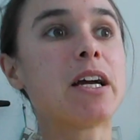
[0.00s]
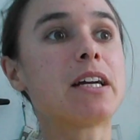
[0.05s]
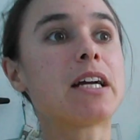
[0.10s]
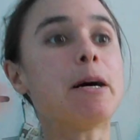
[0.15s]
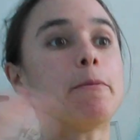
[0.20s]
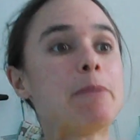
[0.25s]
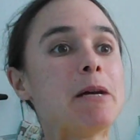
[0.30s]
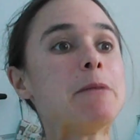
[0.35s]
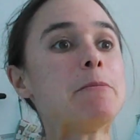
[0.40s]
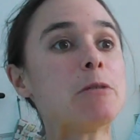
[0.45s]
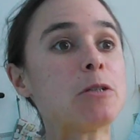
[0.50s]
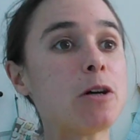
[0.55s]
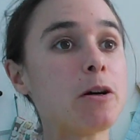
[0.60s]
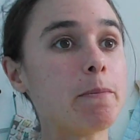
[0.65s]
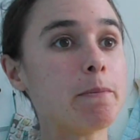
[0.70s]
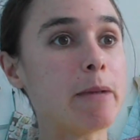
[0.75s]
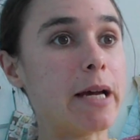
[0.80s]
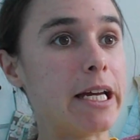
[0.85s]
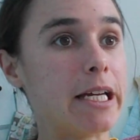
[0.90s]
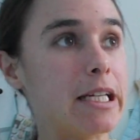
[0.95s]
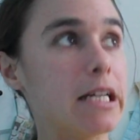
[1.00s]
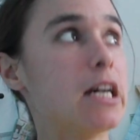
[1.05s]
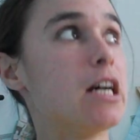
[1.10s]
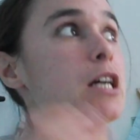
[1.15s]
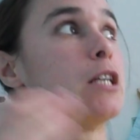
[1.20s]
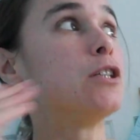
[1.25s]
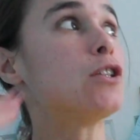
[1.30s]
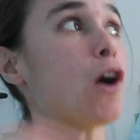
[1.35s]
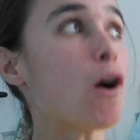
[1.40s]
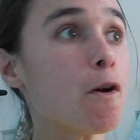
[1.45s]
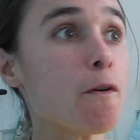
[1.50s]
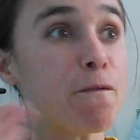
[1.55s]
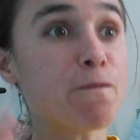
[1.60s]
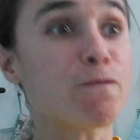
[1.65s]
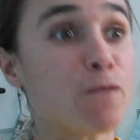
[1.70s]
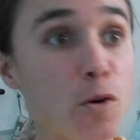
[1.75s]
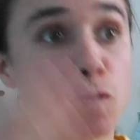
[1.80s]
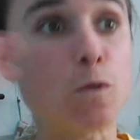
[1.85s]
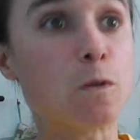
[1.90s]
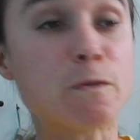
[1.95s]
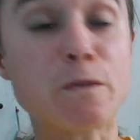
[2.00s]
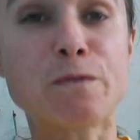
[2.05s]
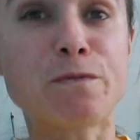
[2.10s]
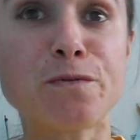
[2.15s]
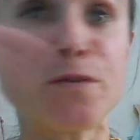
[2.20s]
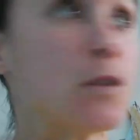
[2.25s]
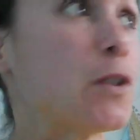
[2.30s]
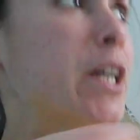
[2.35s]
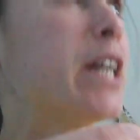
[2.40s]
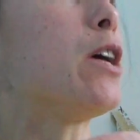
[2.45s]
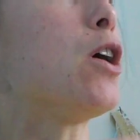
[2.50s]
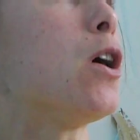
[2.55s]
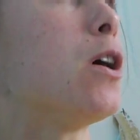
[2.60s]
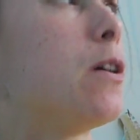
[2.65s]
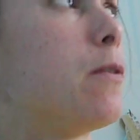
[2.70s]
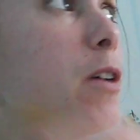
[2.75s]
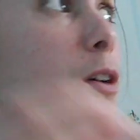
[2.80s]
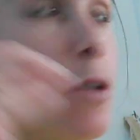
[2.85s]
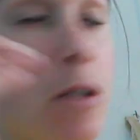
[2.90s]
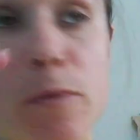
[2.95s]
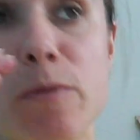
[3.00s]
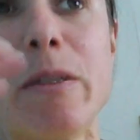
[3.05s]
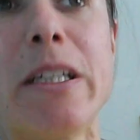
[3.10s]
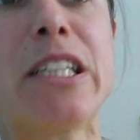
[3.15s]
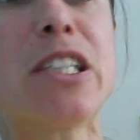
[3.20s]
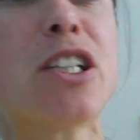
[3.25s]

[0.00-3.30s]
there are people like me, no fault, fucking up, we